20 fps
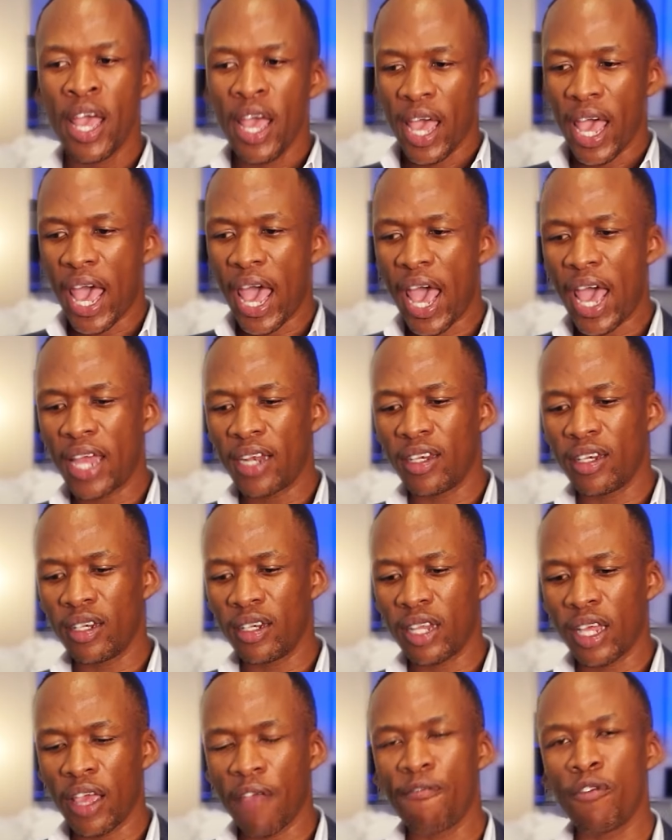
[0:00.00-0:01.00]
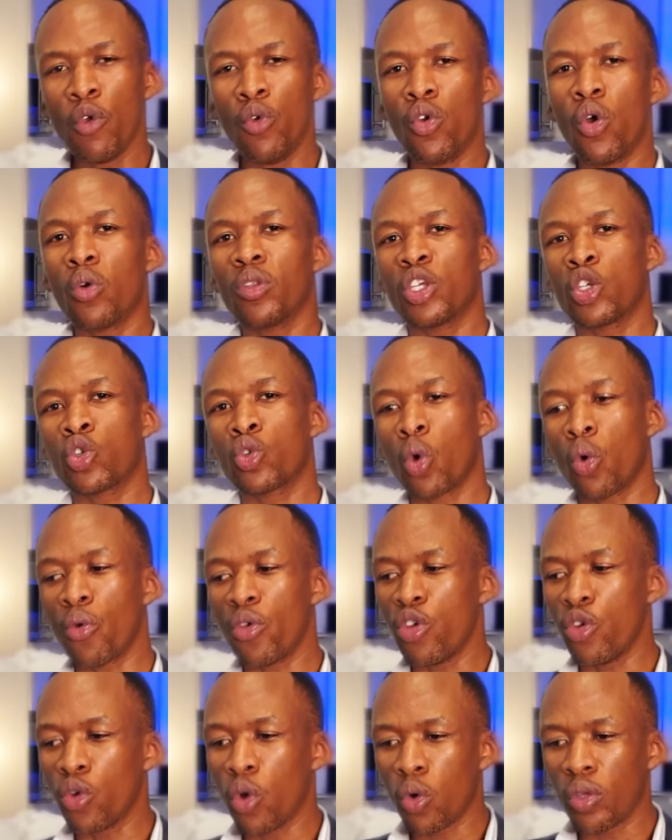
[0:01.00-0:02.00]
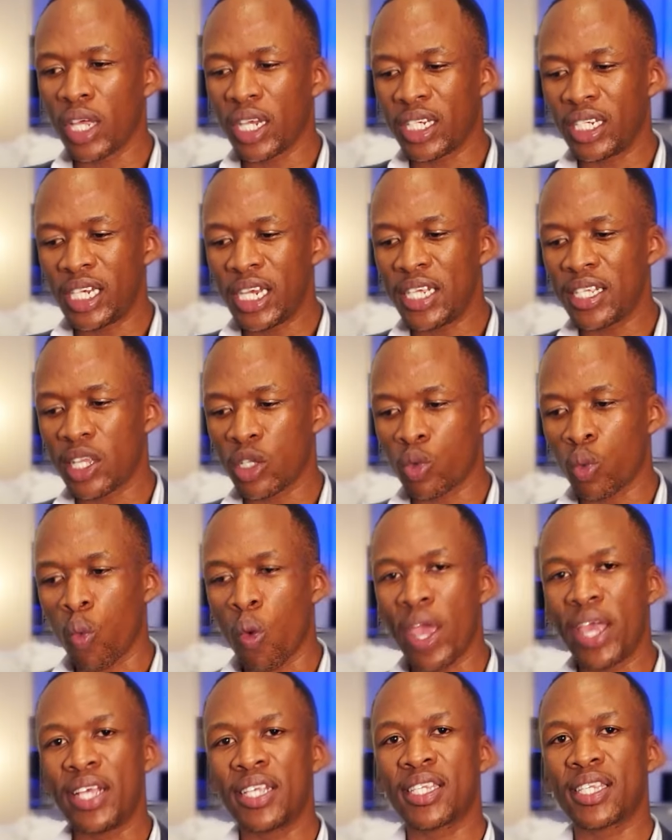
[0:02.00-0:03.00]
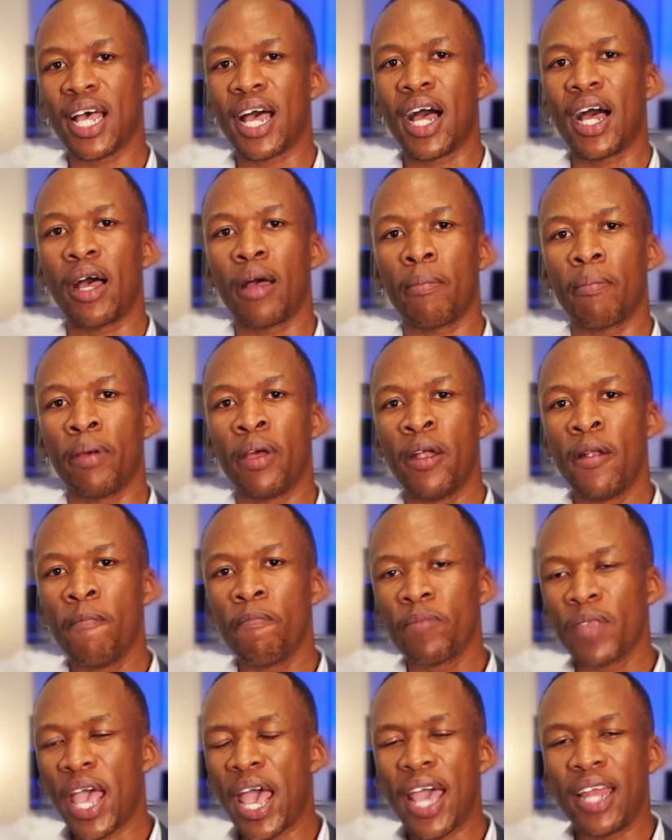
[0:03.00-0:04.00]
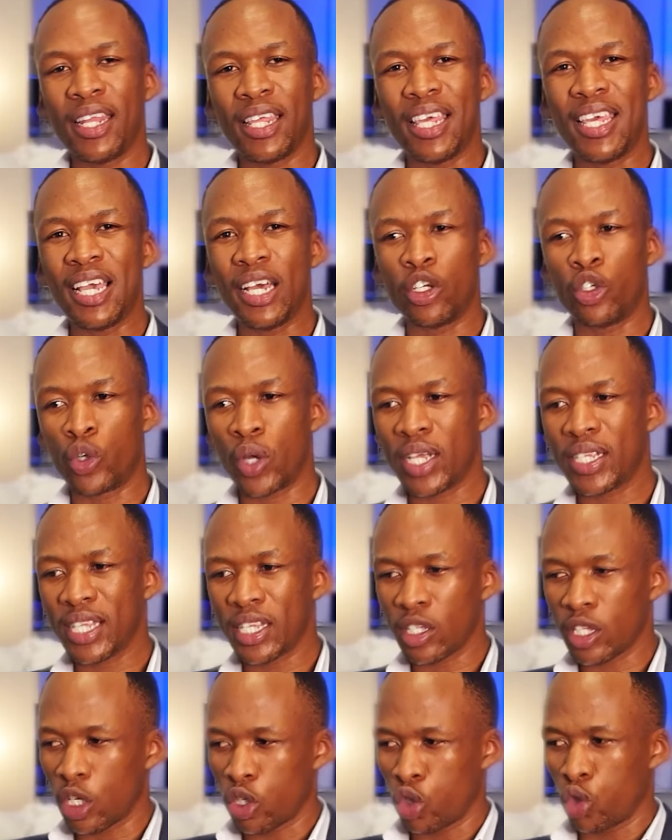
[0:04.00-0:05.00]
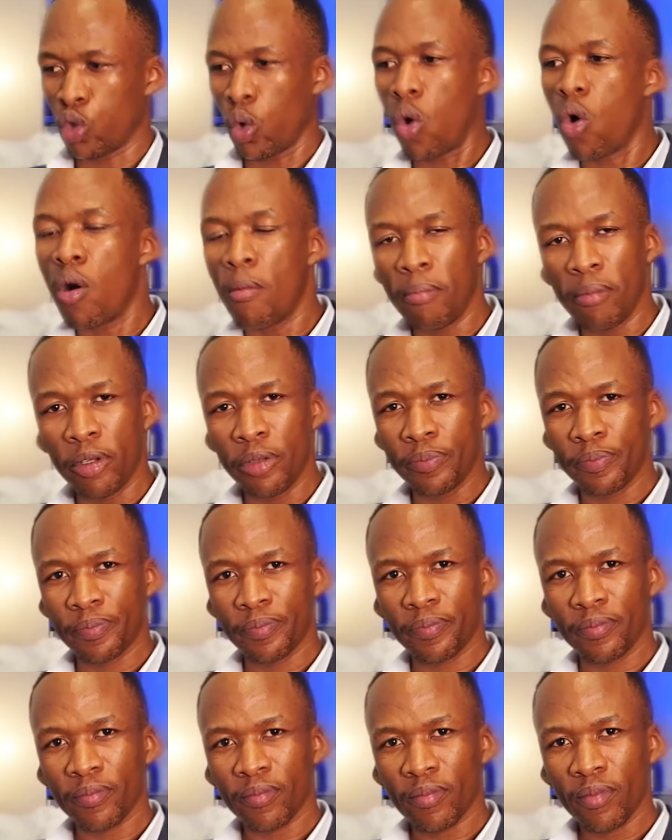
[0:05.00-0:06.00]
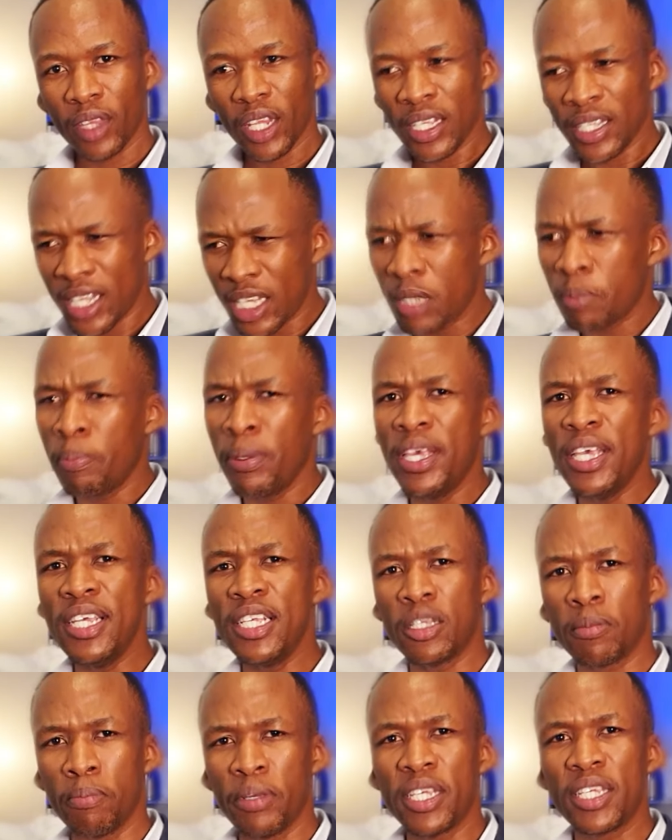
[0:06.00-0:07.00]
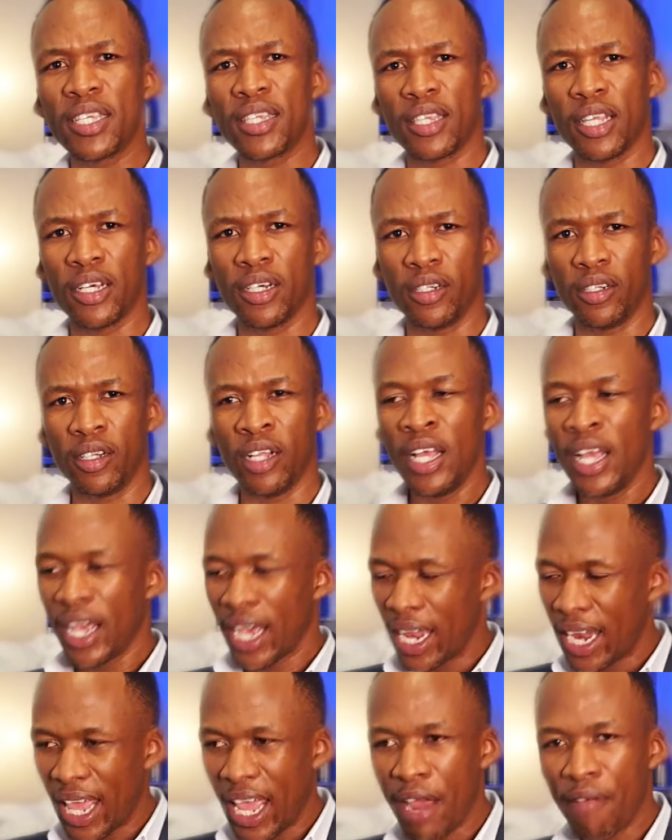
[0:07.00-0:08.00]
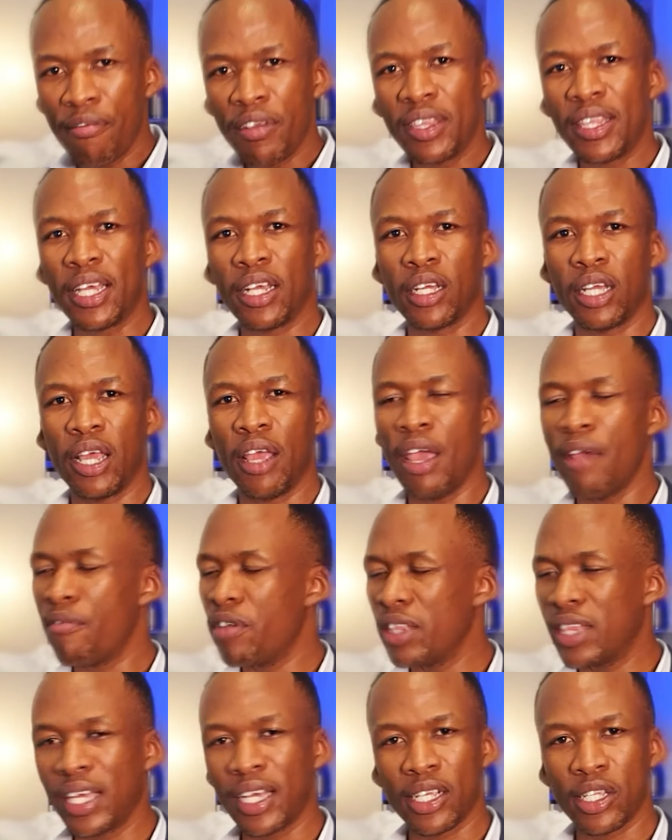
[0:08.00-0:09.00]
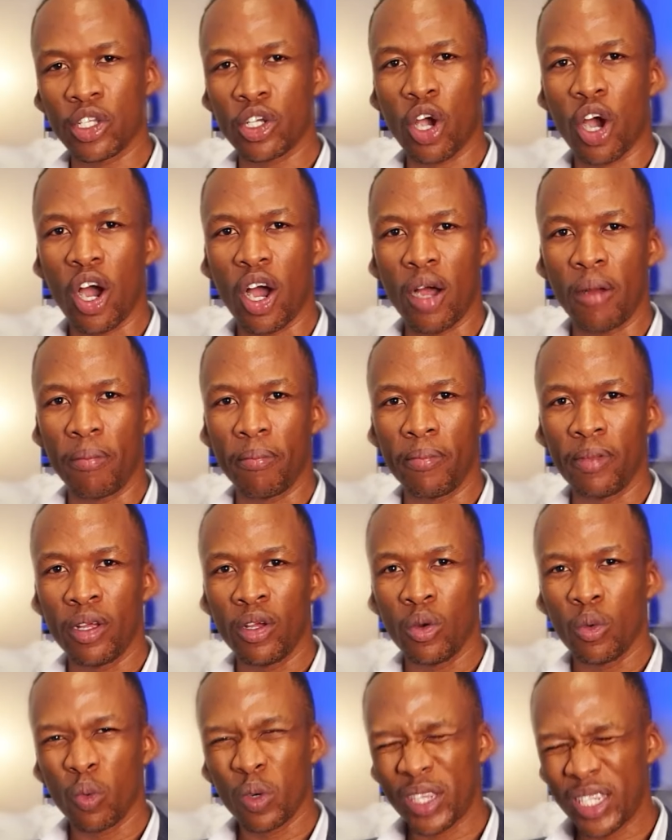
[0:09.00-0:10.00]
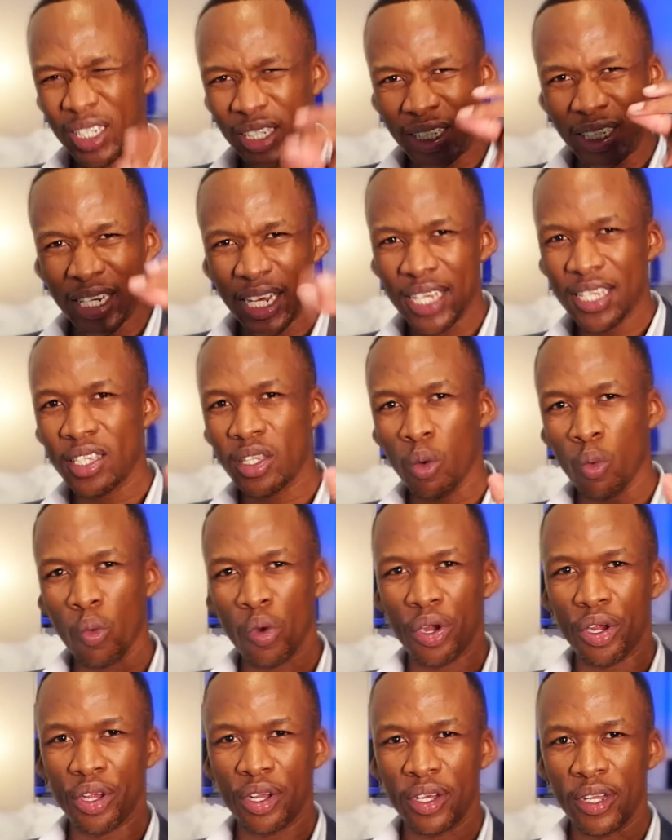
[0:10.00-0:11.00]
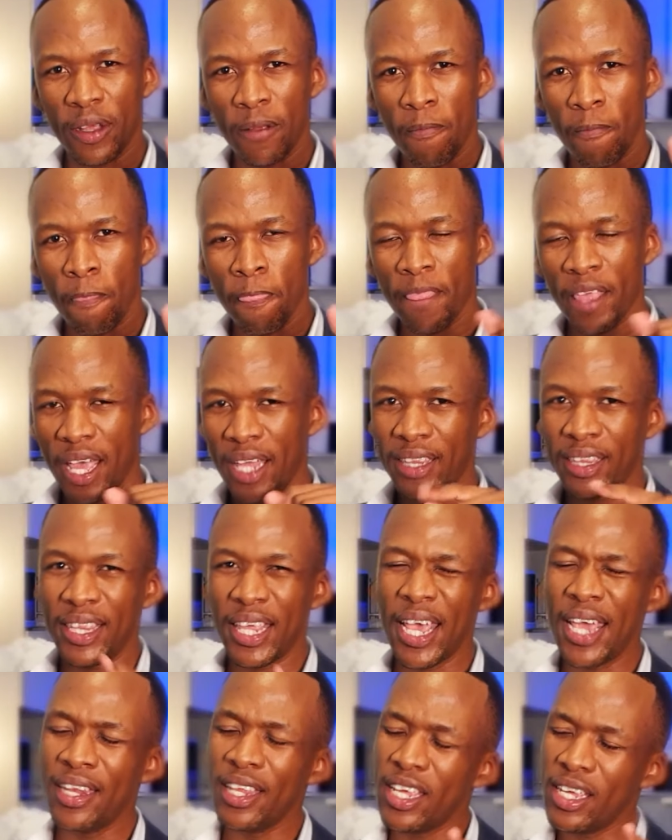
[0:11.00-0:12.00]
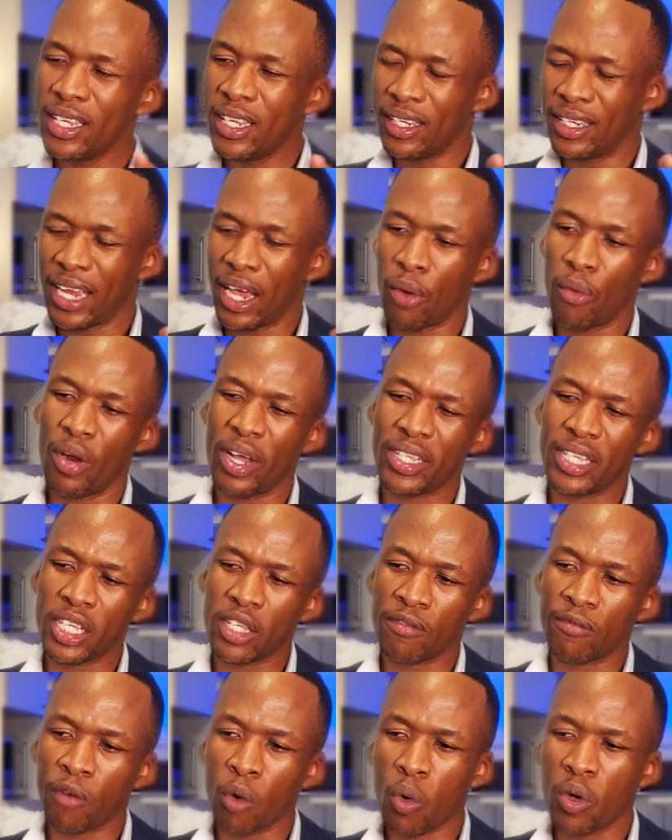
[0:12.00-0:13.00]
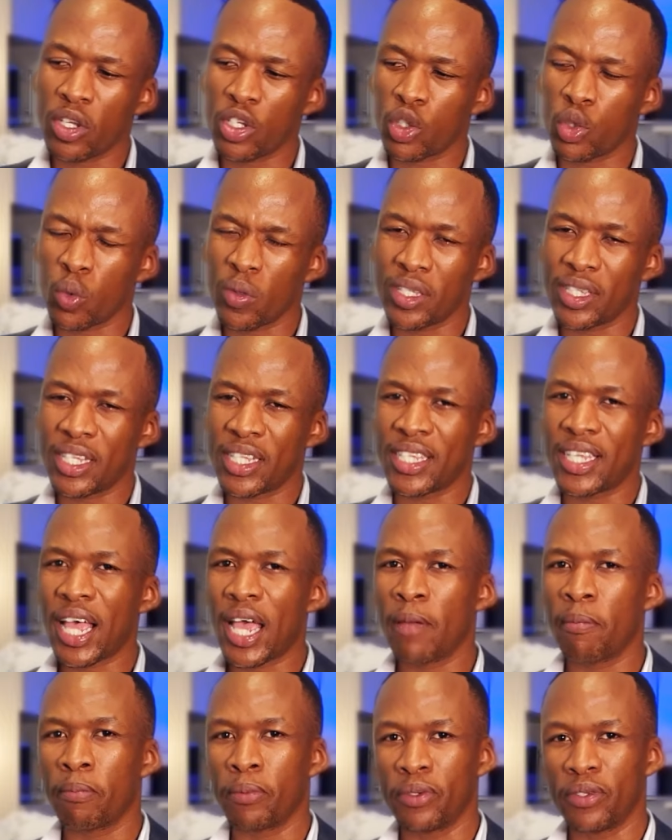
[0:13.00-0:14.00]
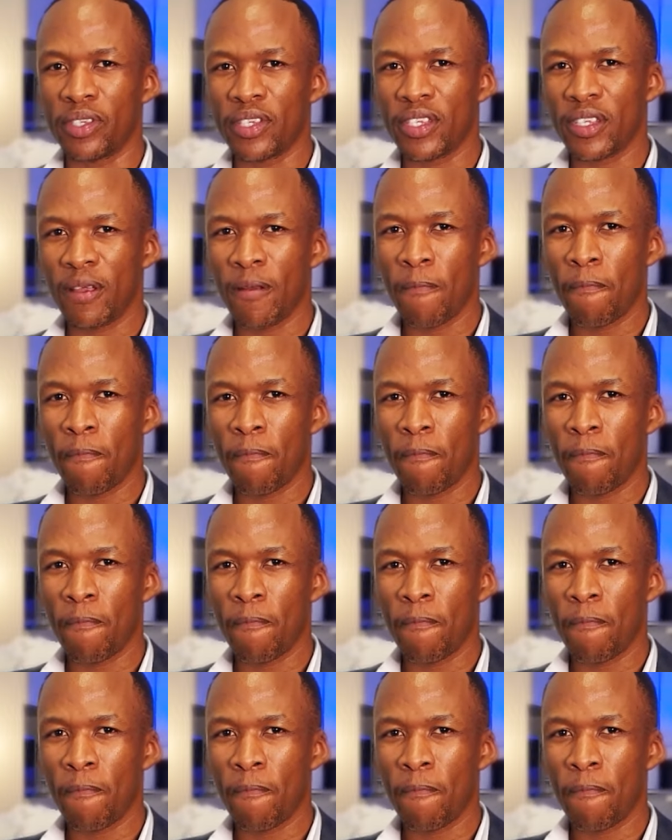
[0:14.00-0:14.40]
And if you know the story, you know that Jesus wakes up and he addresses the storm, says, "Peace, be still." And everything is calm with just a word. And then he directs his focus to his disciples.